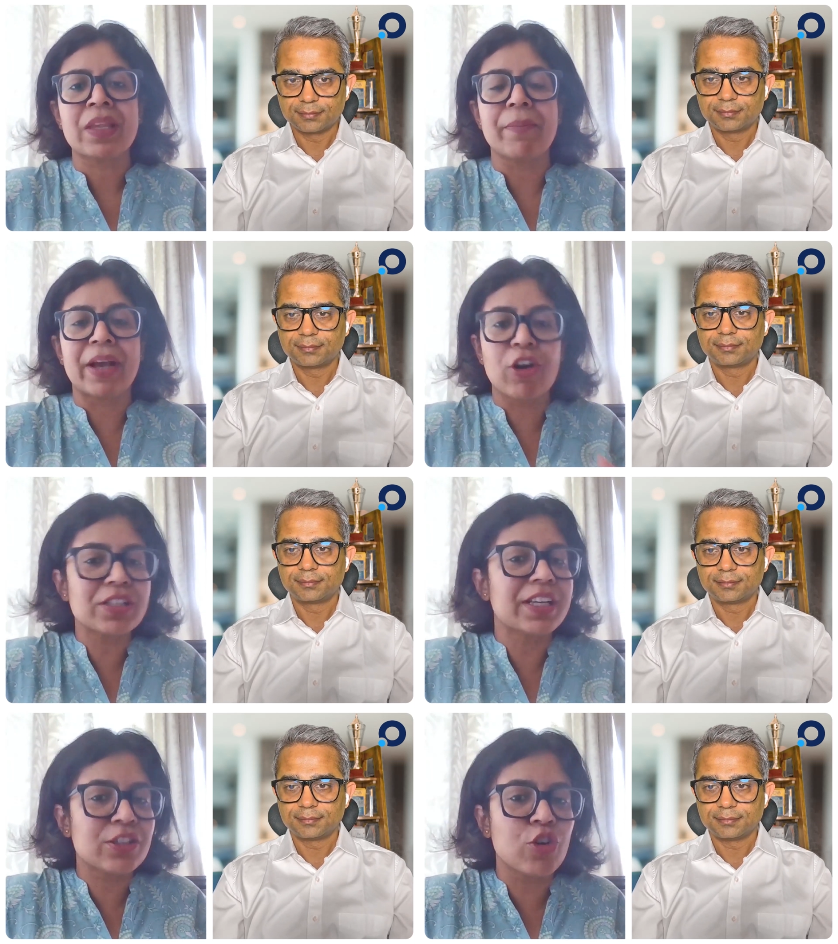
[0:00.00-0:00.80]

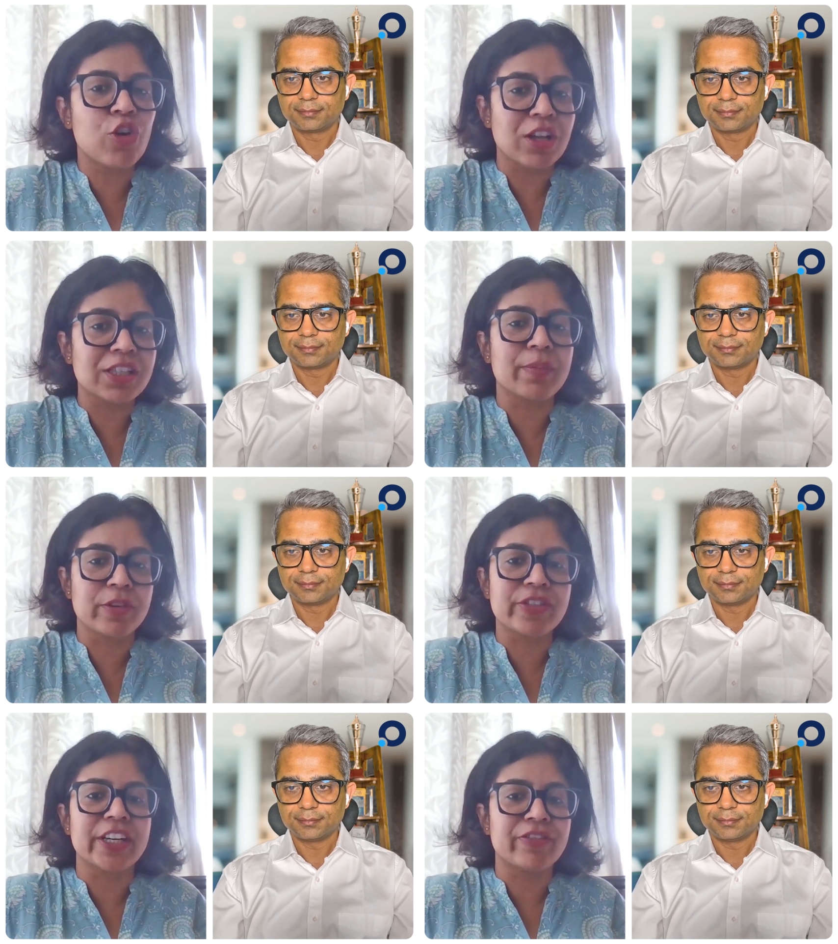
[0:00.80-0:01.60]
Speaker 1: because there's no
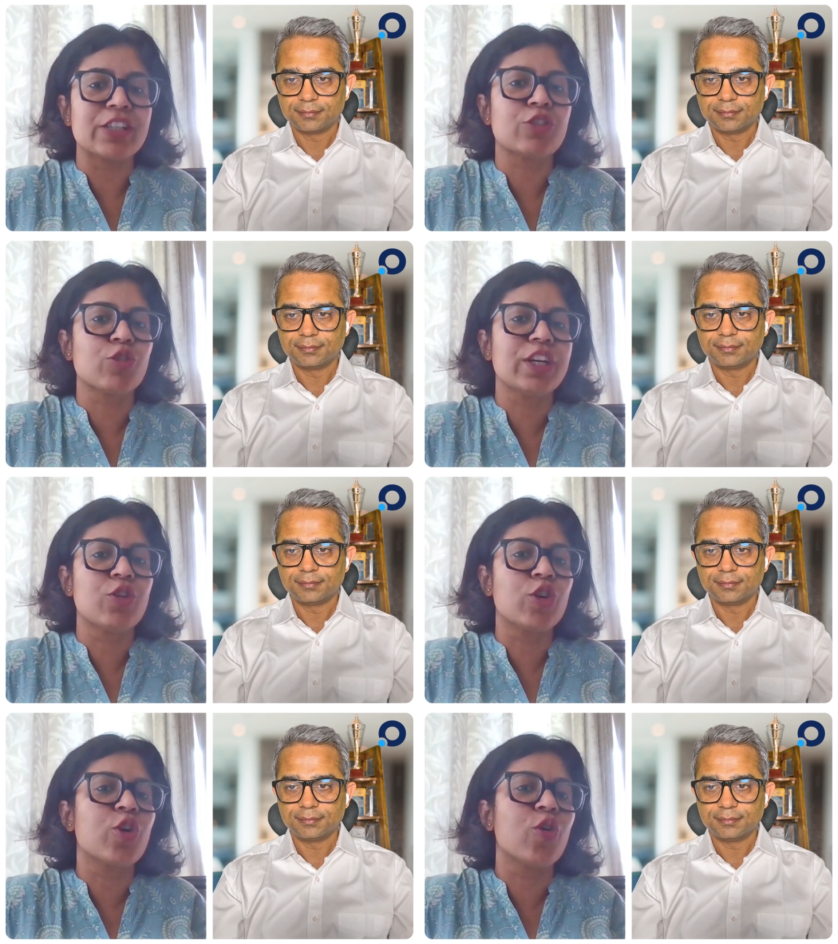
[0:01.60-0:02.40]
concept of safety so
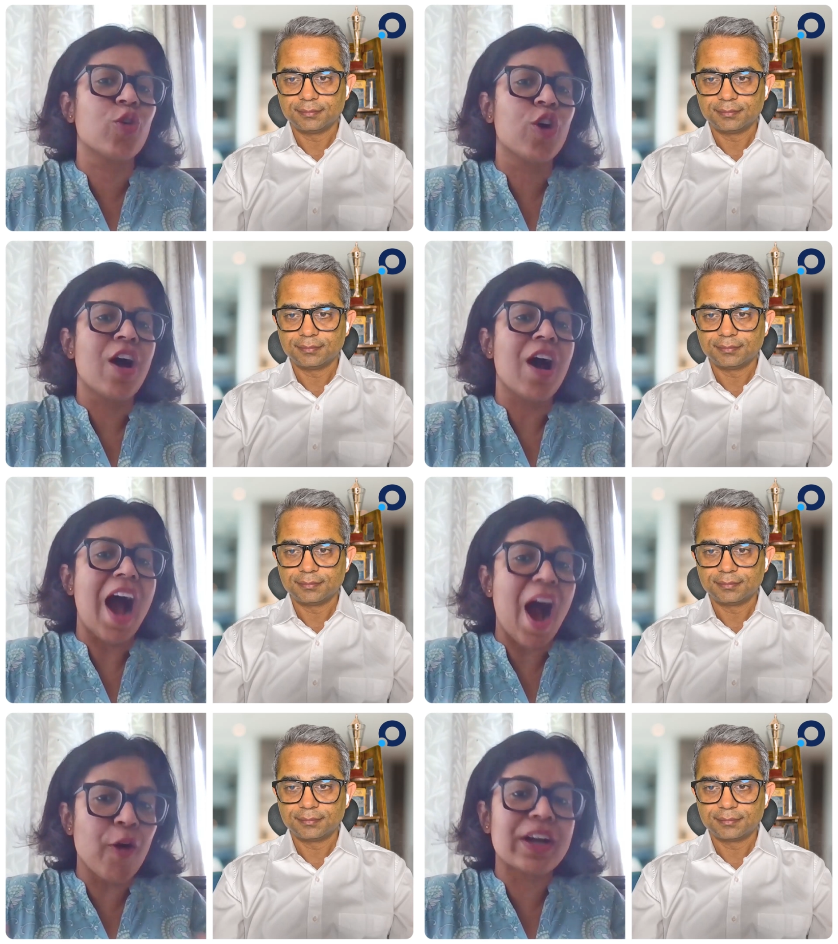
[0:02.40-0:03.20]
they don't know
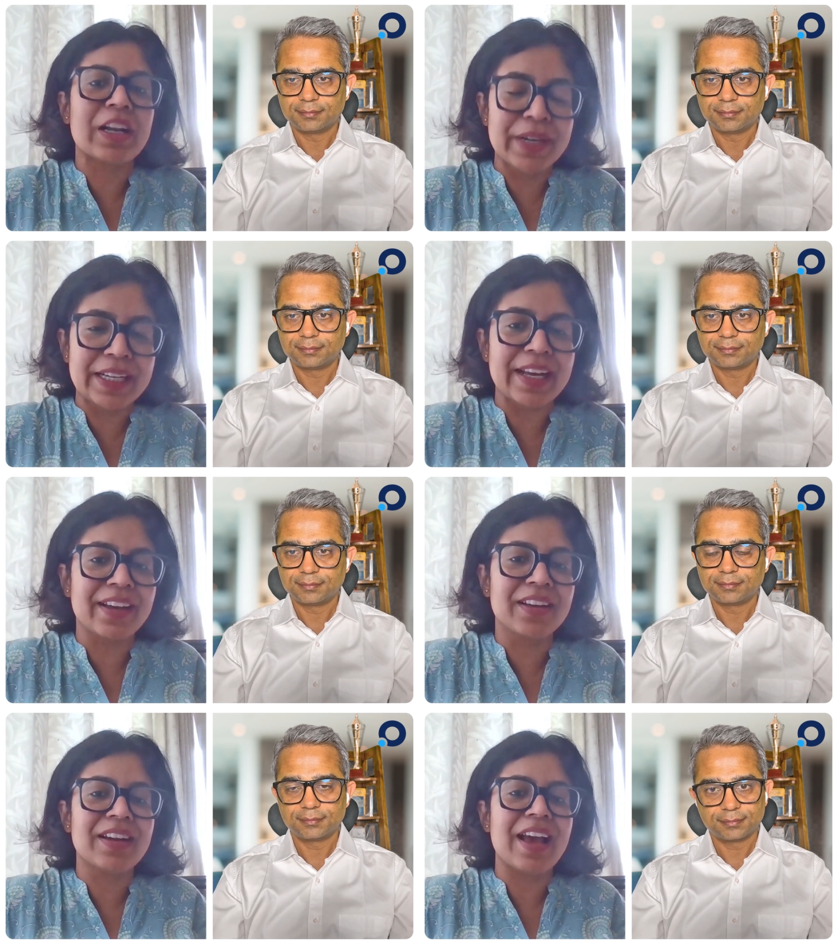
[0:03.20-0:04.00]
how it will be
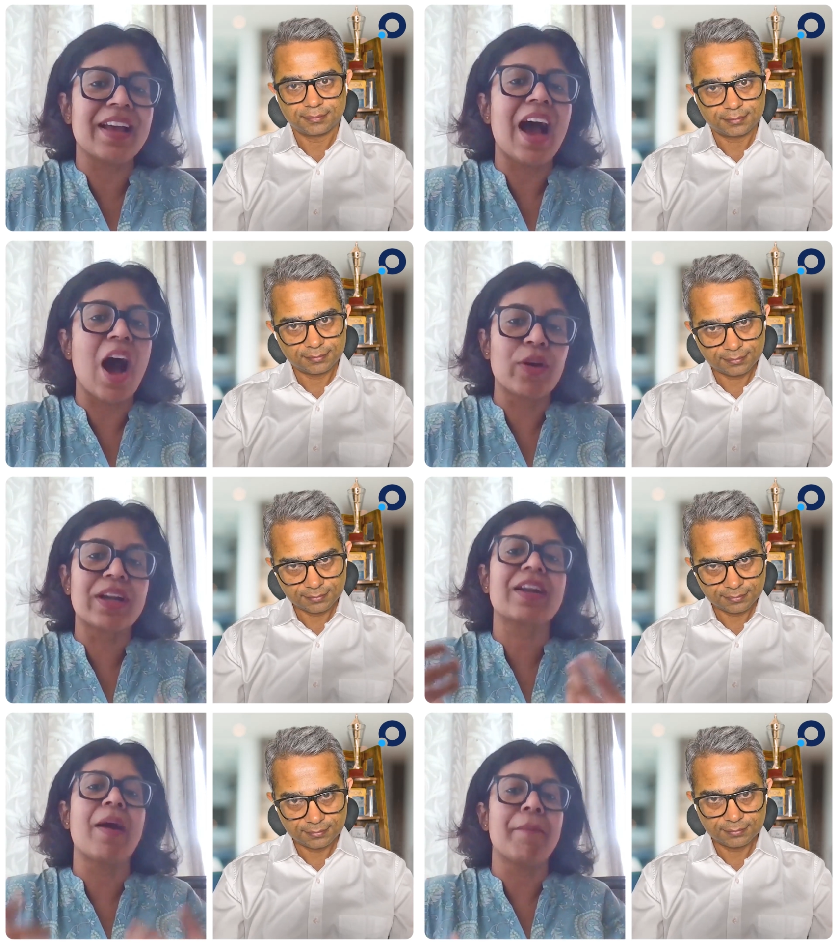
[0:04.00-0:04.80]
taken and how
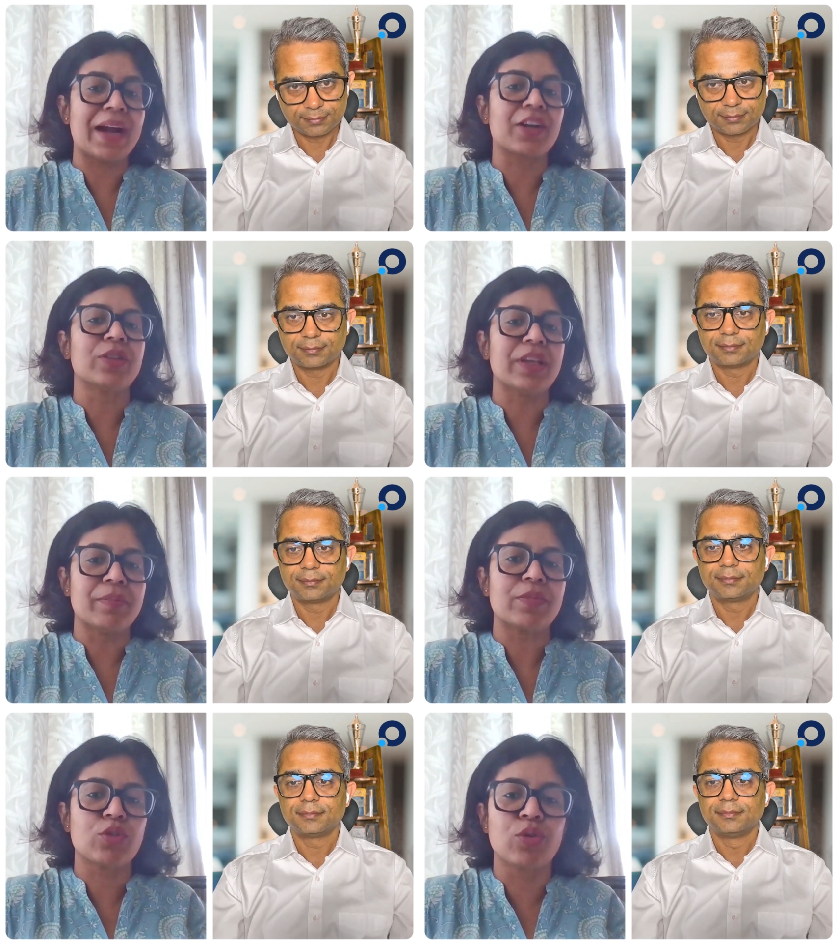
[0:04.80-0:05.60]
it will come back to
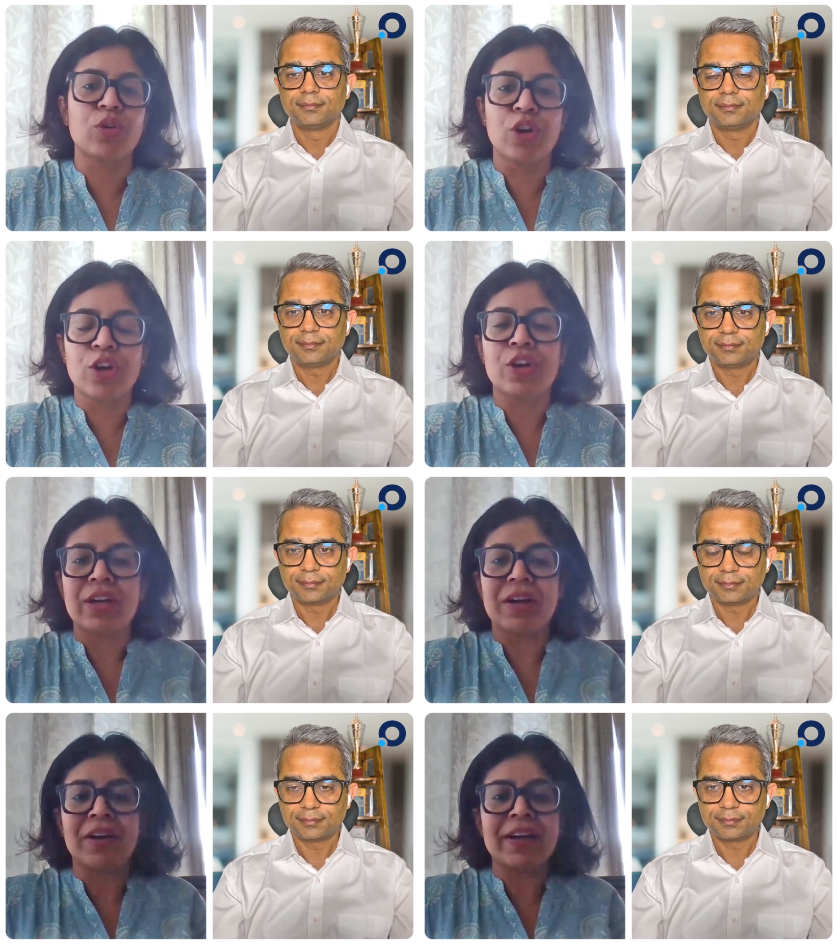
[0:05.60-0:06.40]
them so
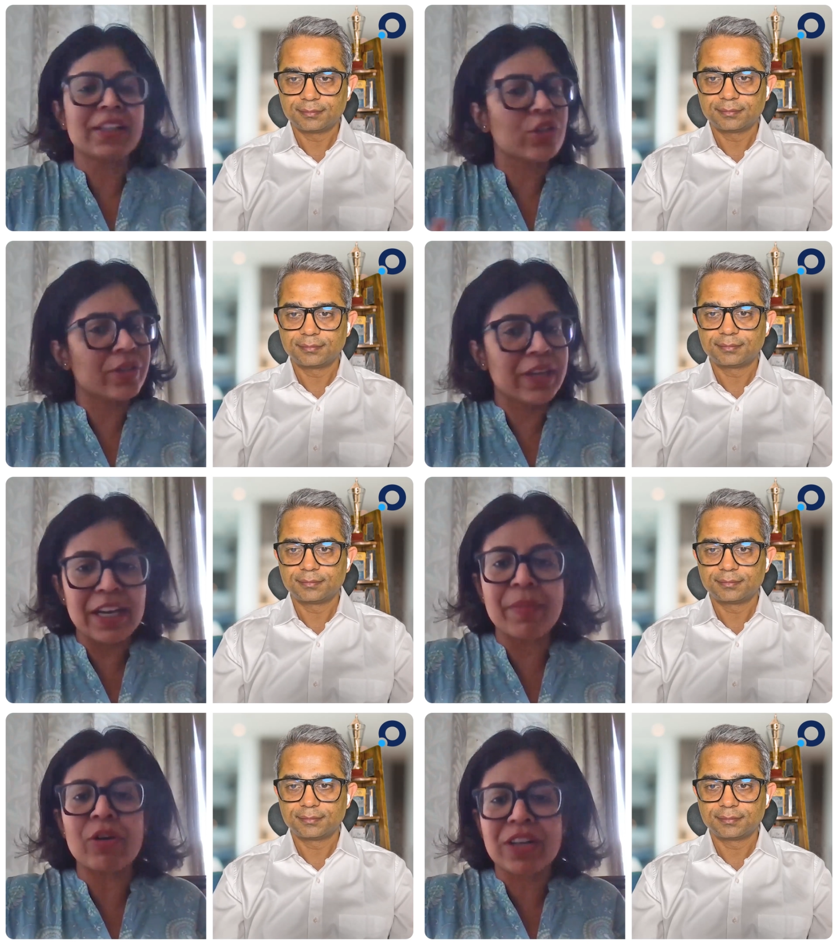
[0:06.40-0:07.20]
uh, it's
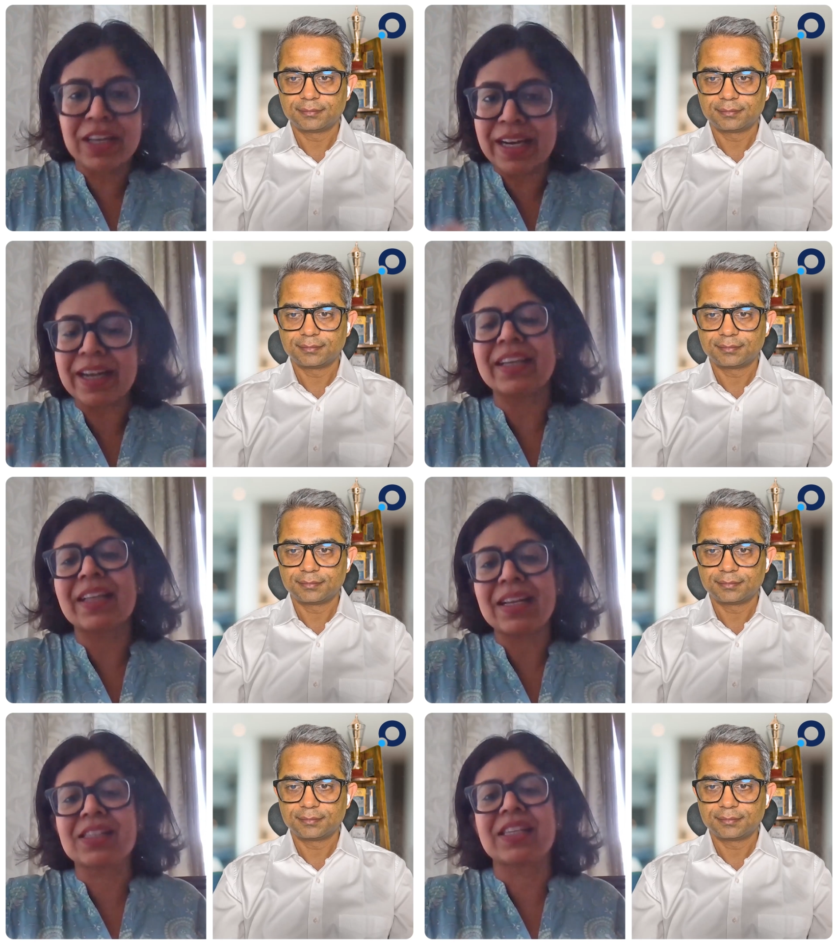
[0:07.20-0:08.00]
really about
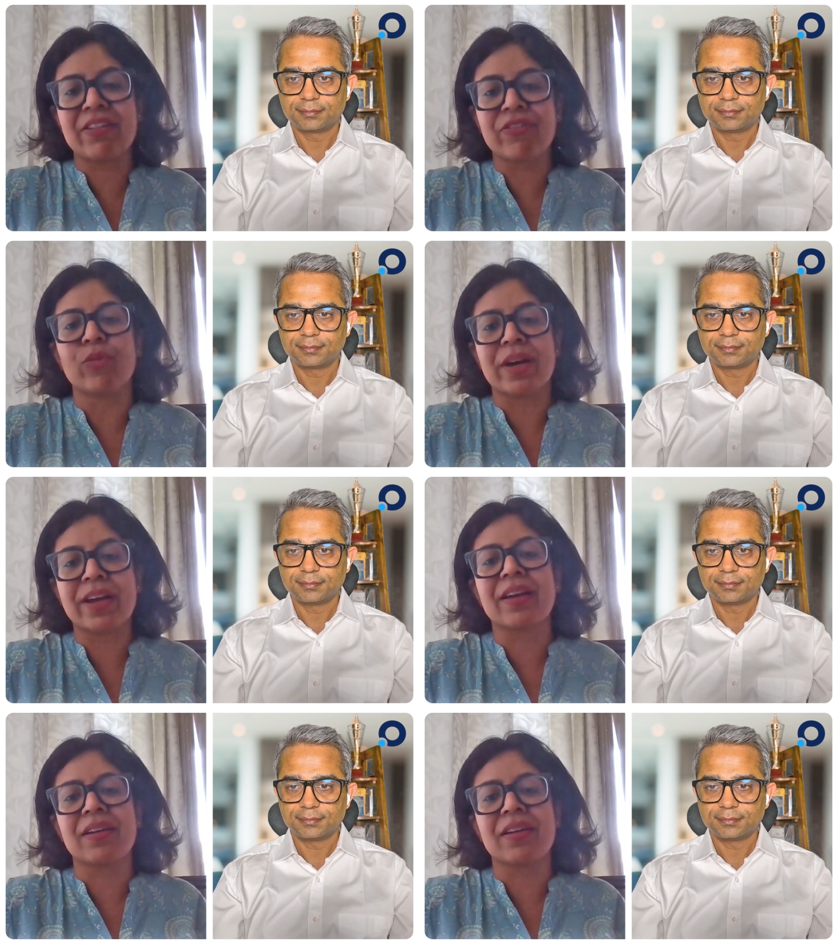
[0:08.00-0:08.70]
creating that safe working